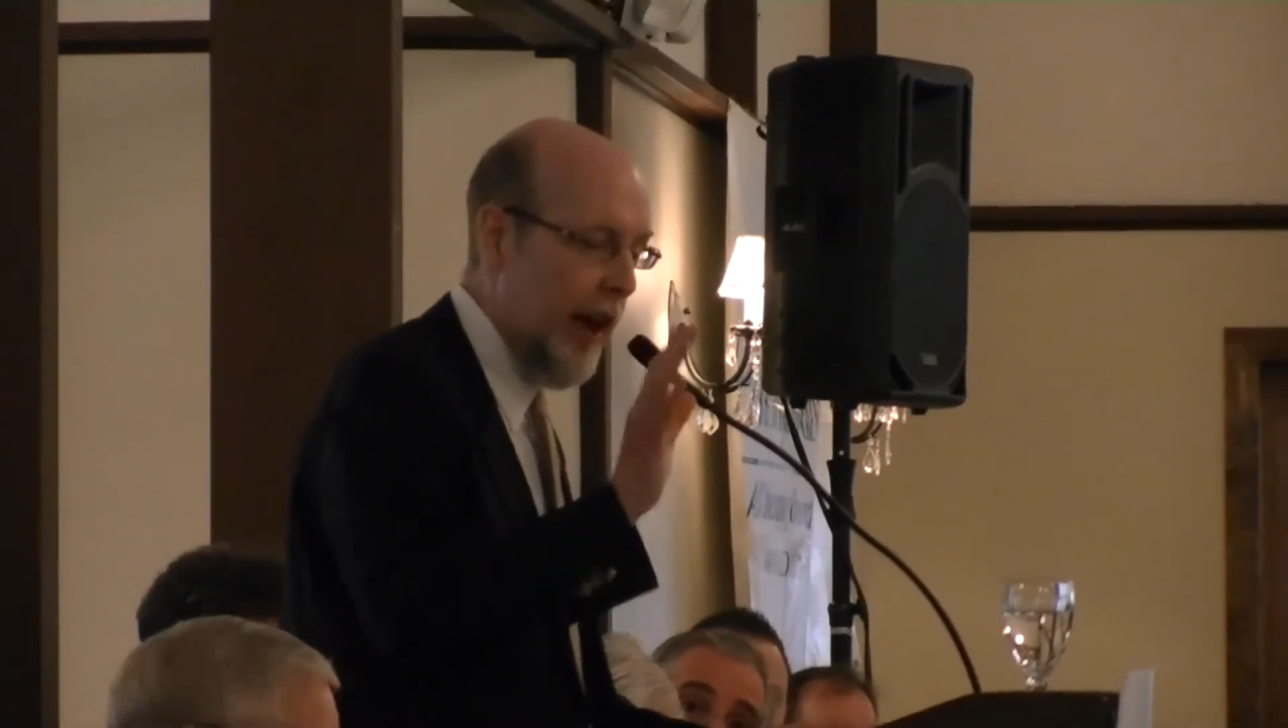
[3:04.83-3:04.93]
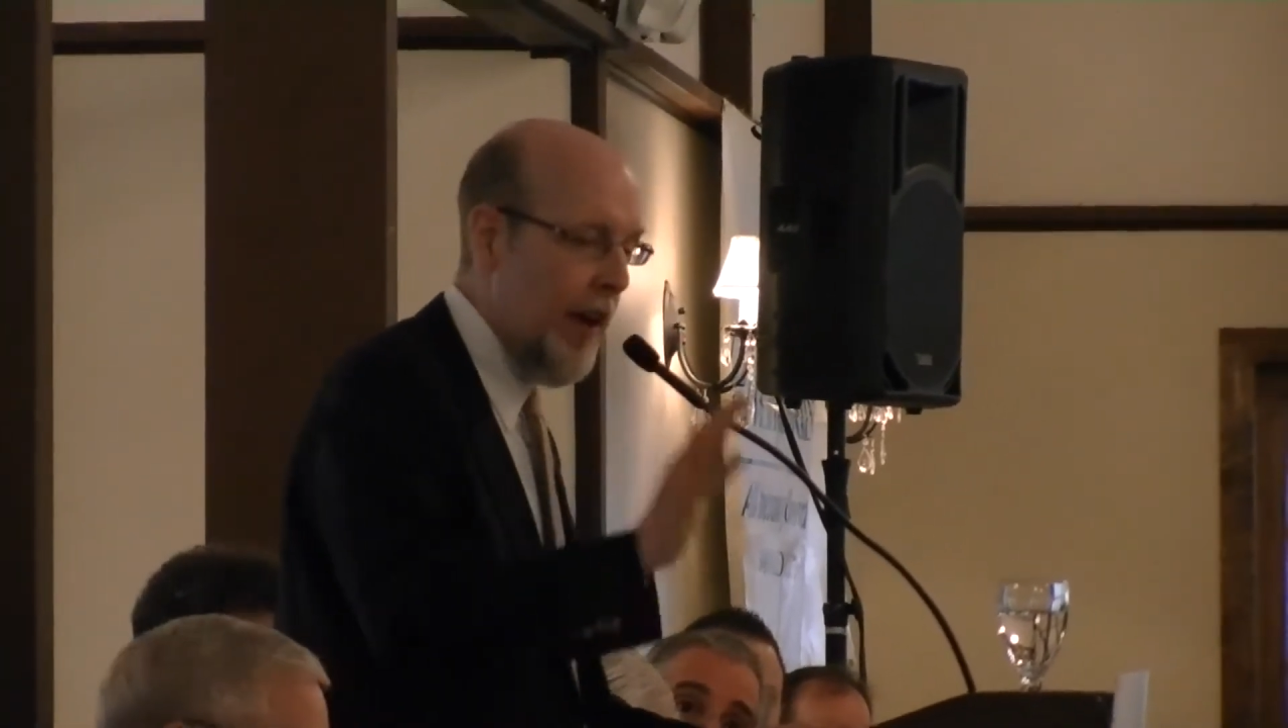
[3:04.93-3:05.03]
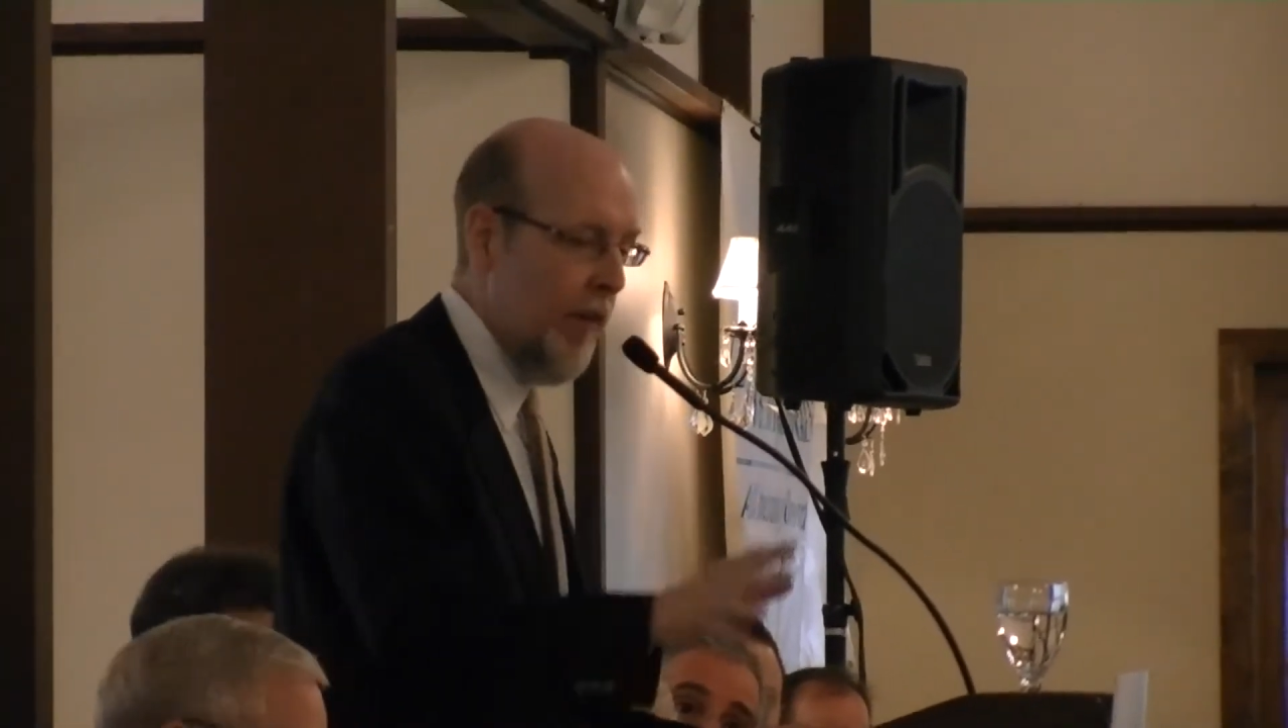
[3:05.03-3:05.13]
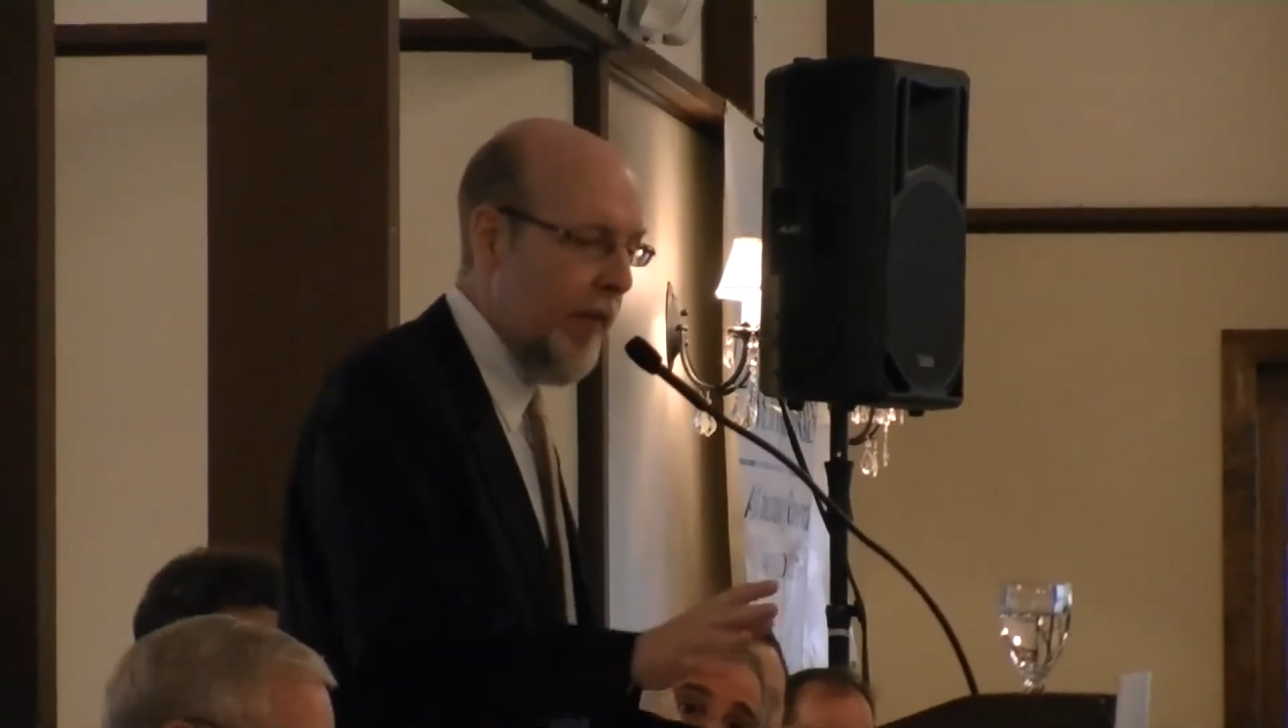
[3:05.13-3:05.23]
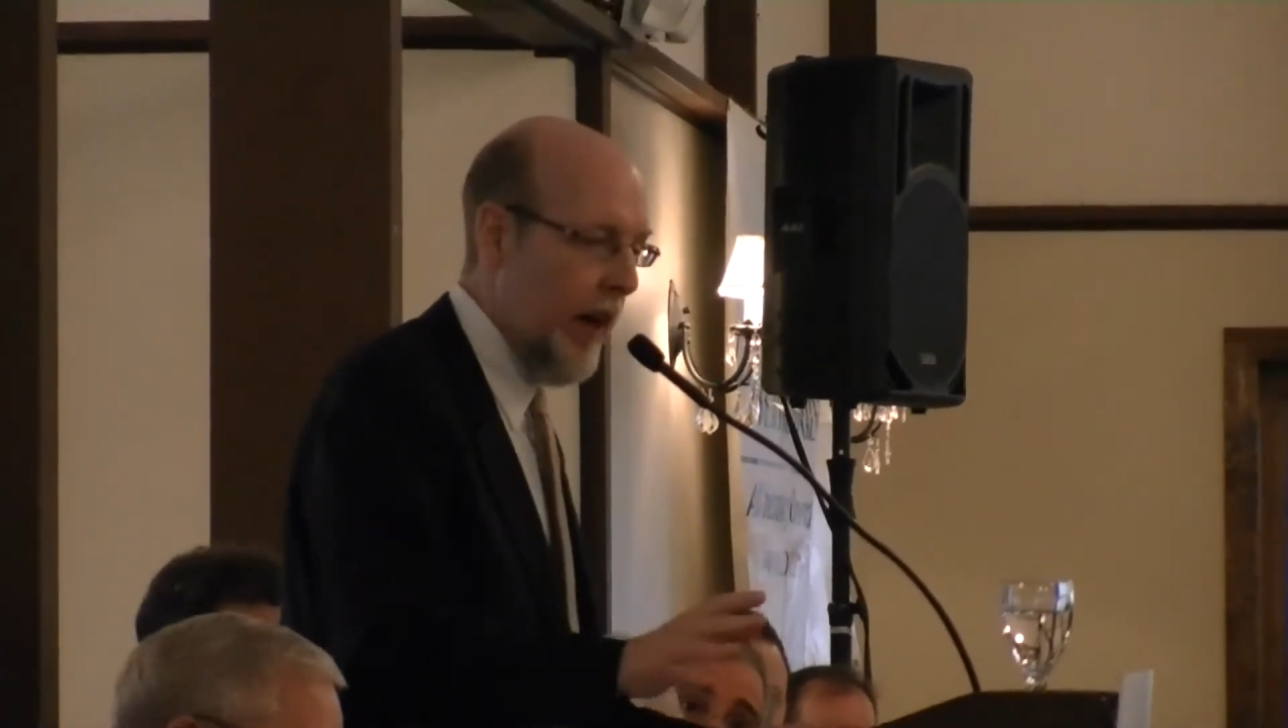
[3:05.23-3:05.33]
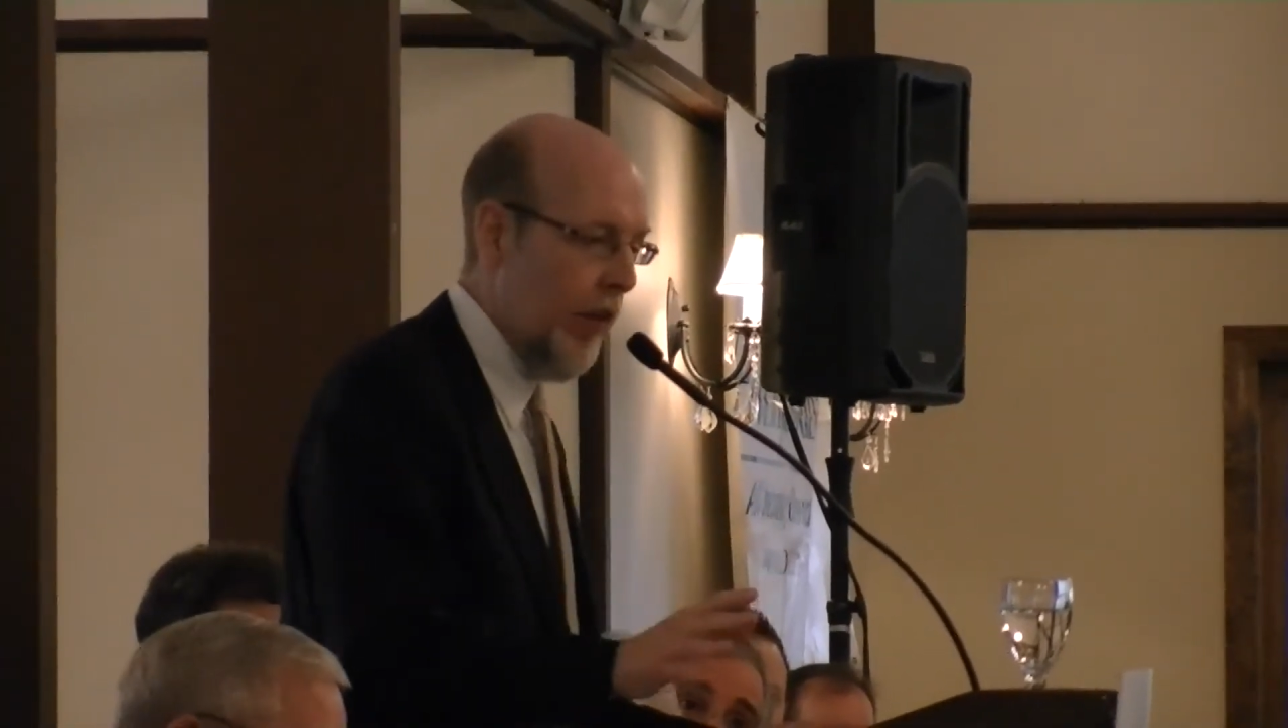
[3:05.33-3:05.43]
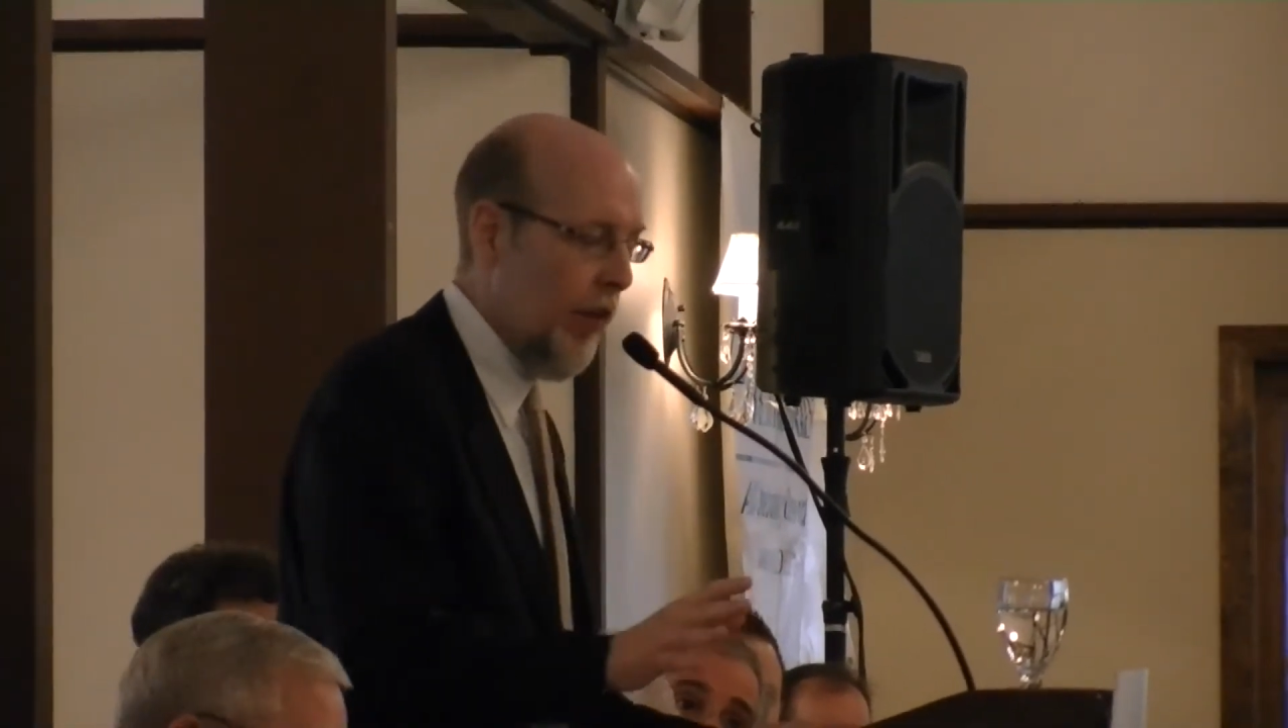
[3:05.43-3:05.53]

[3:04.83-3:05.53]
gave him that